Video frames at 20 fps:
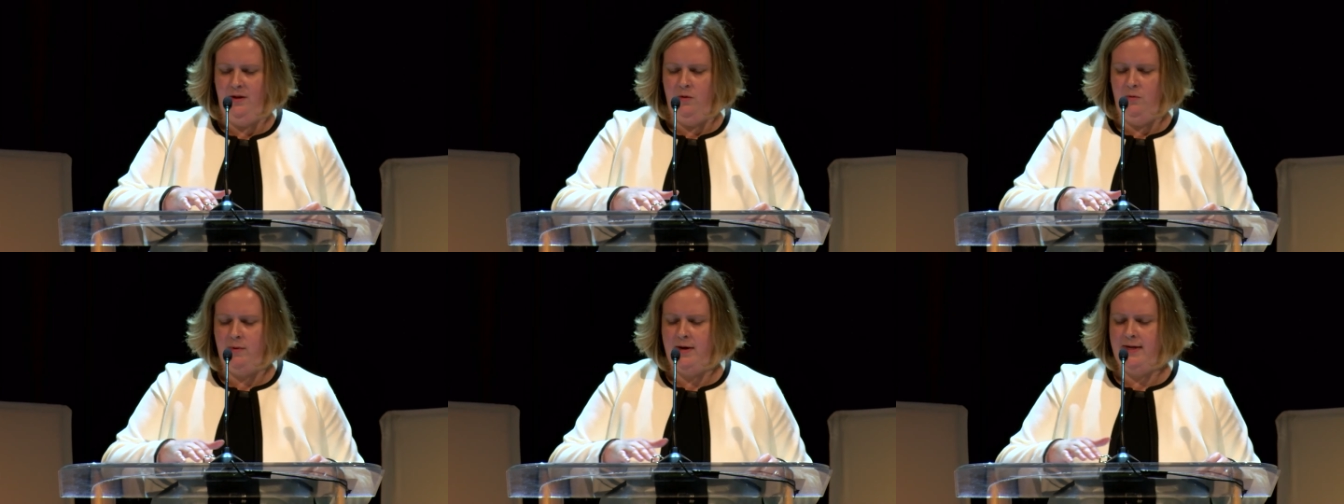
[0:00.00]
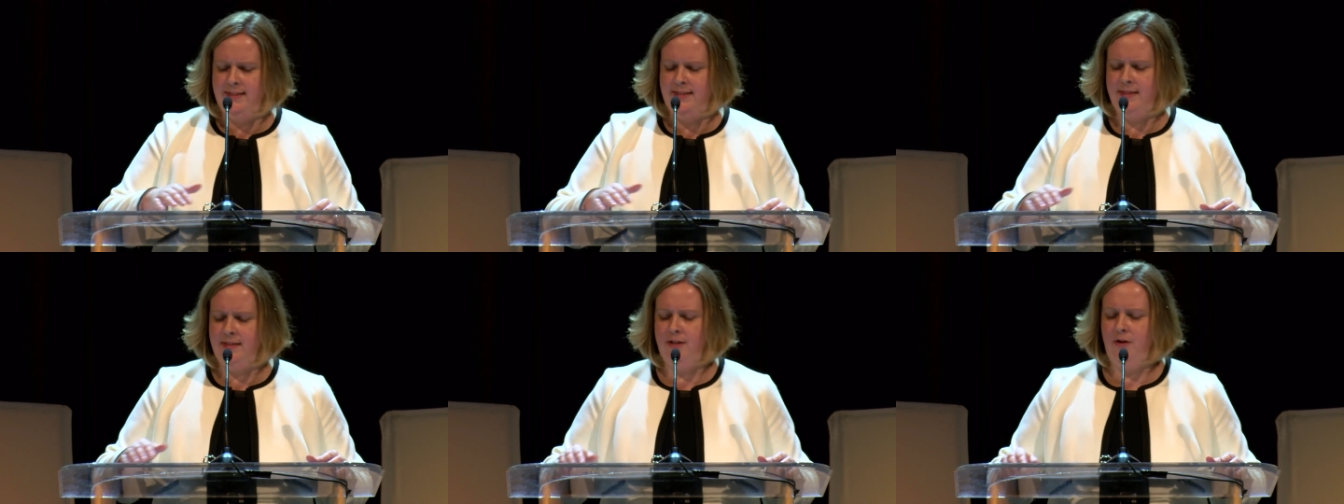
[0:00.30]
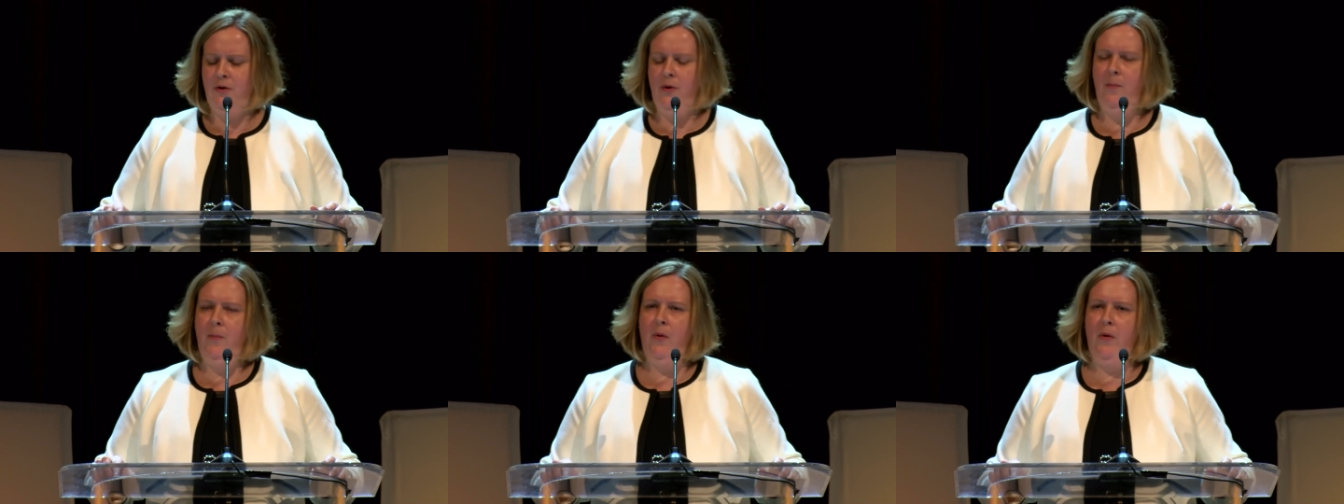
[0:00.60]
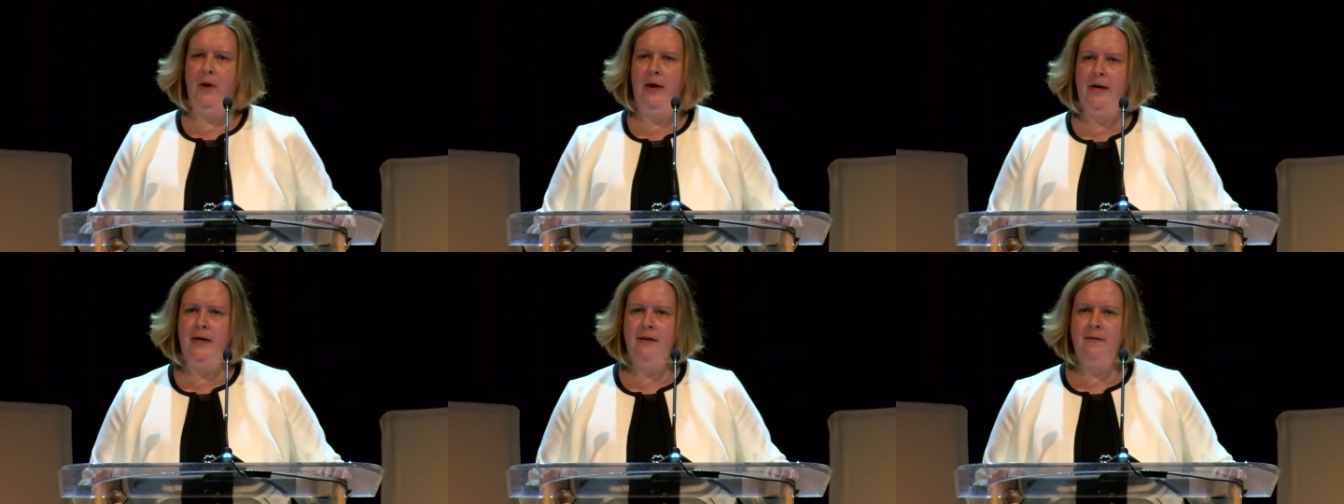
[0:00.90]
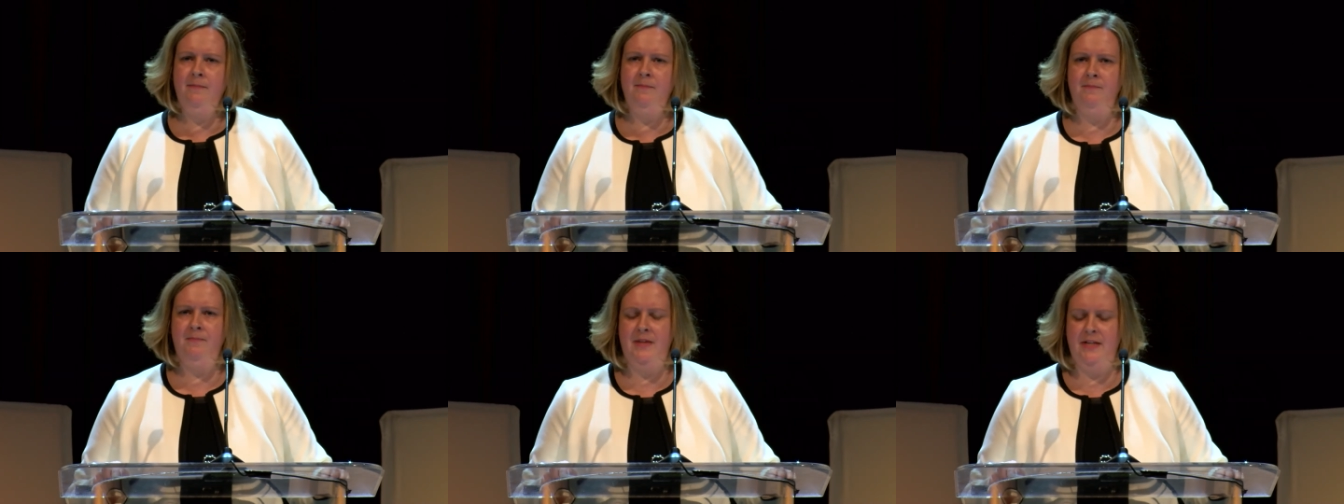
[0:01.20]
Why is it so
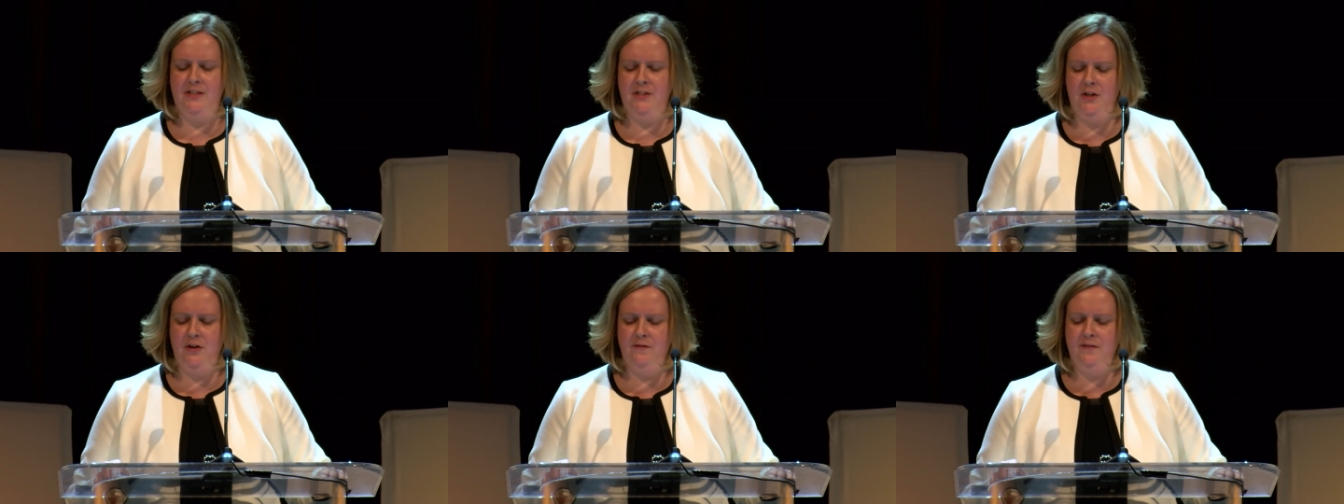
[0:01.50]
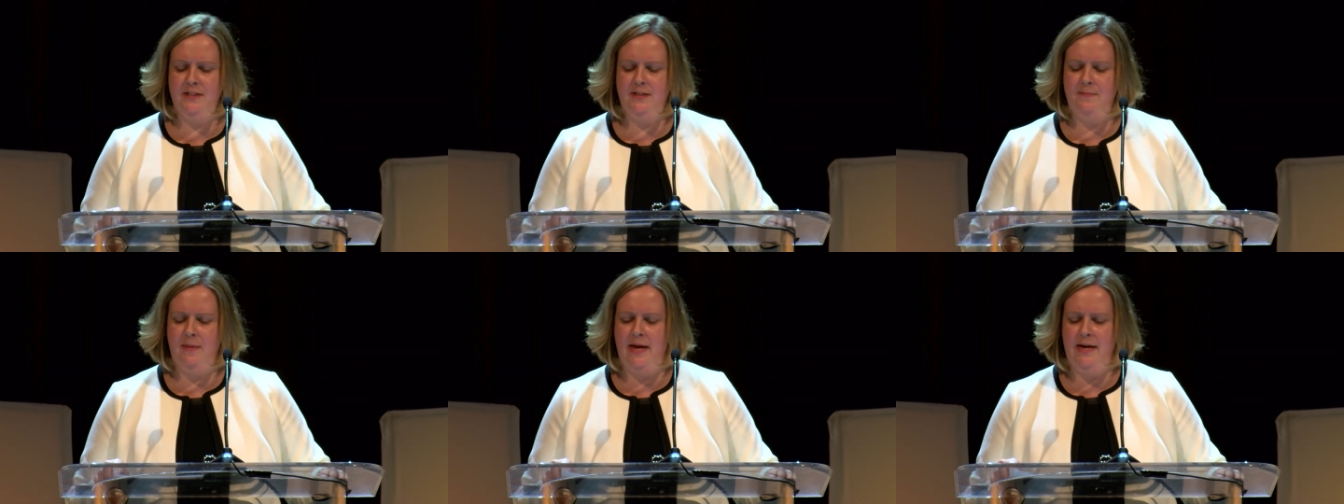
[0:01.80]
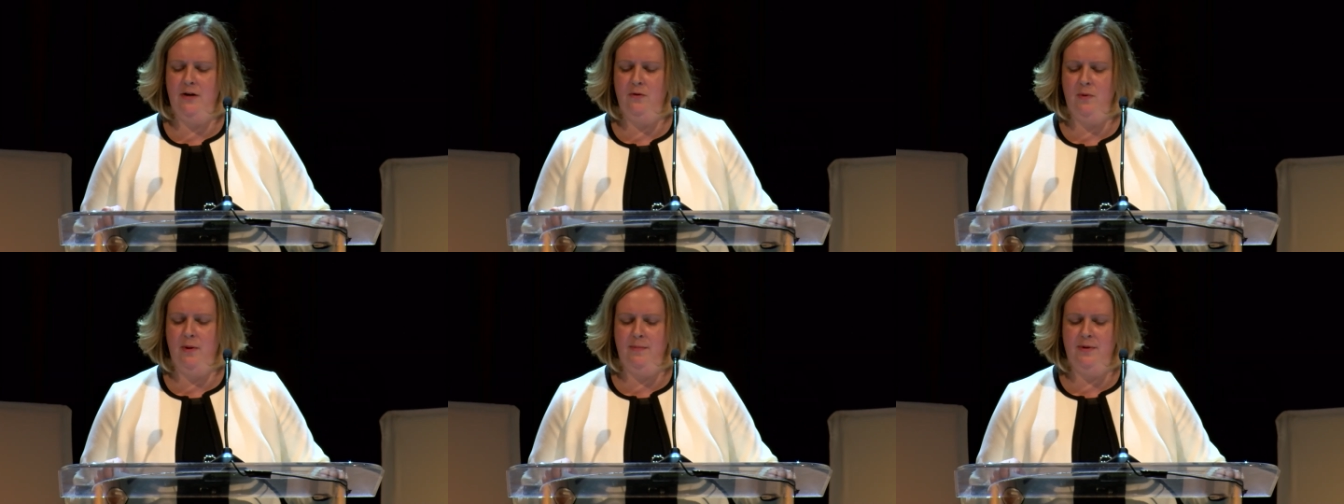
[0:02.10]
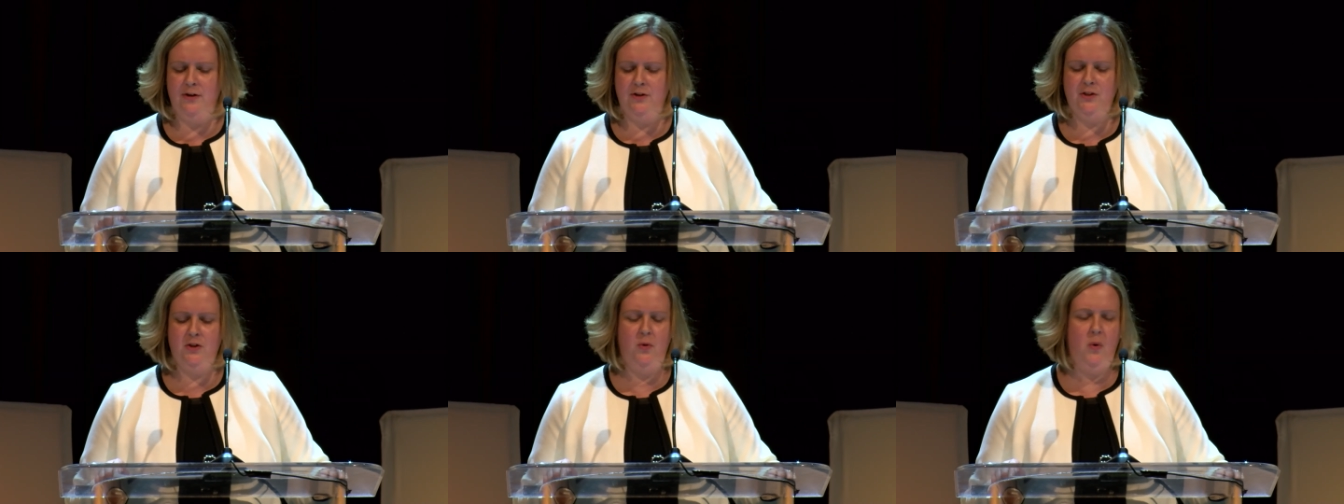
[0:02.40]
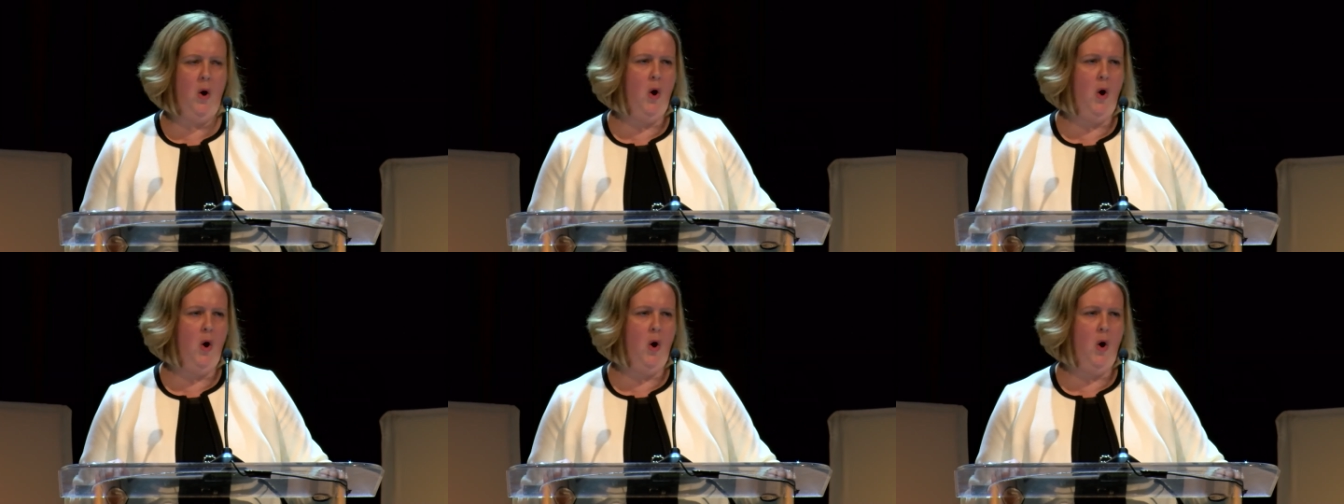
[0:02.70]
important that servicemen and women are so